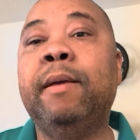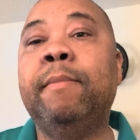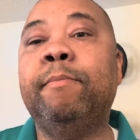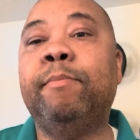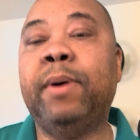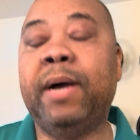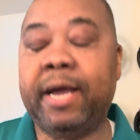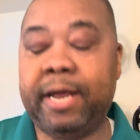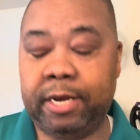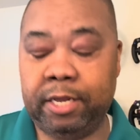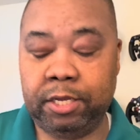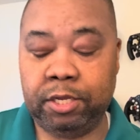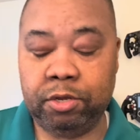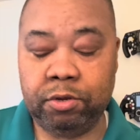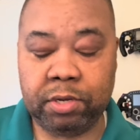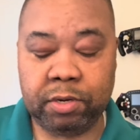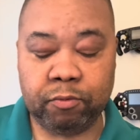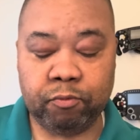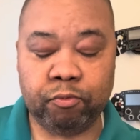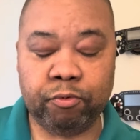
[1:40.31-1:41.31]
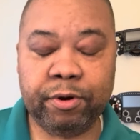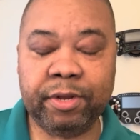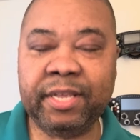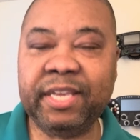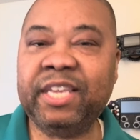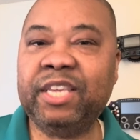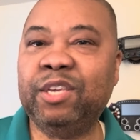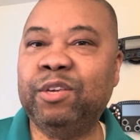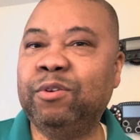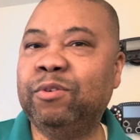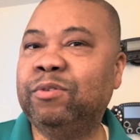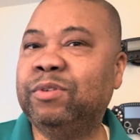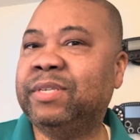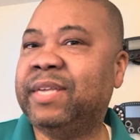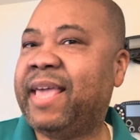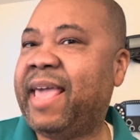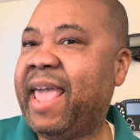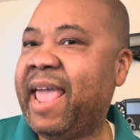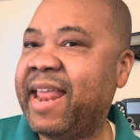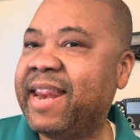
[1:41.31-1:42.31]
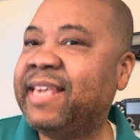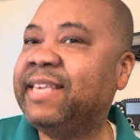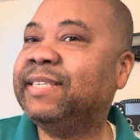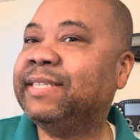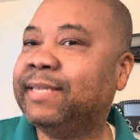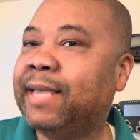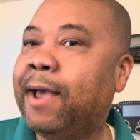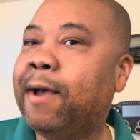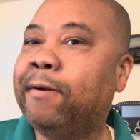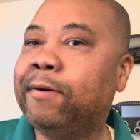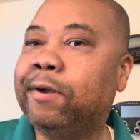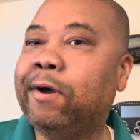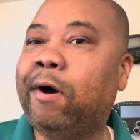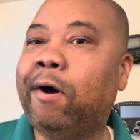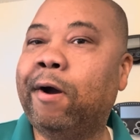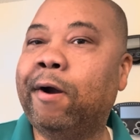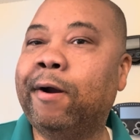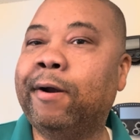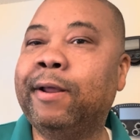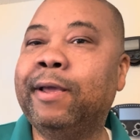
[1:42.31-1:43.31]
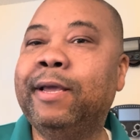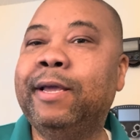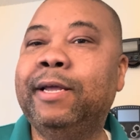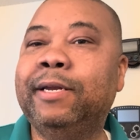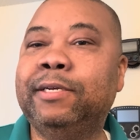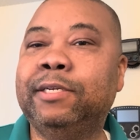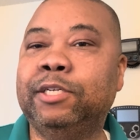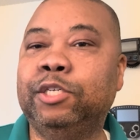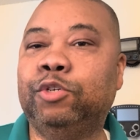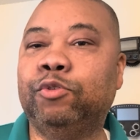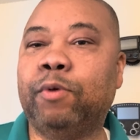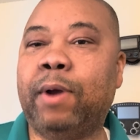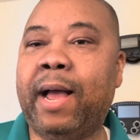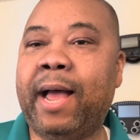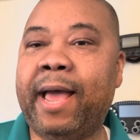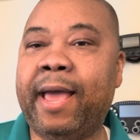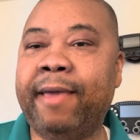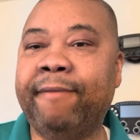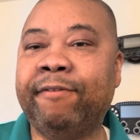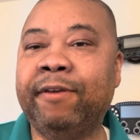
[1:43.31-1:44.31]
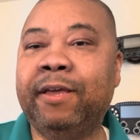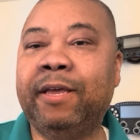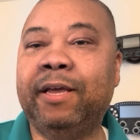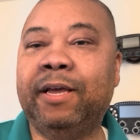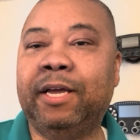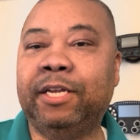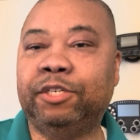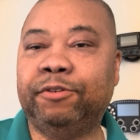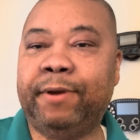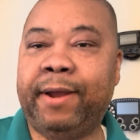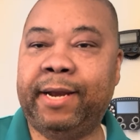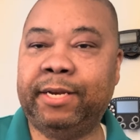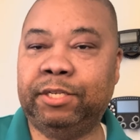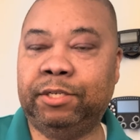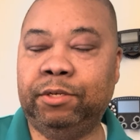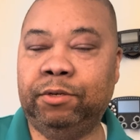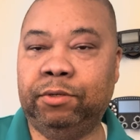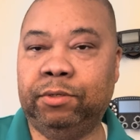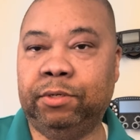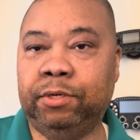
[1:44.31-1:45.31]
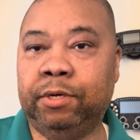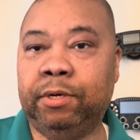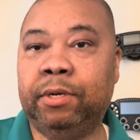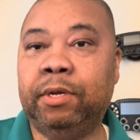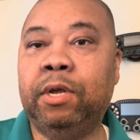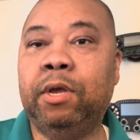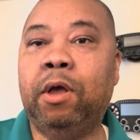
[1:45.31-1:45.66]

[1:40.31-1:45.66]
But you can really use any sound card to drive a transducer.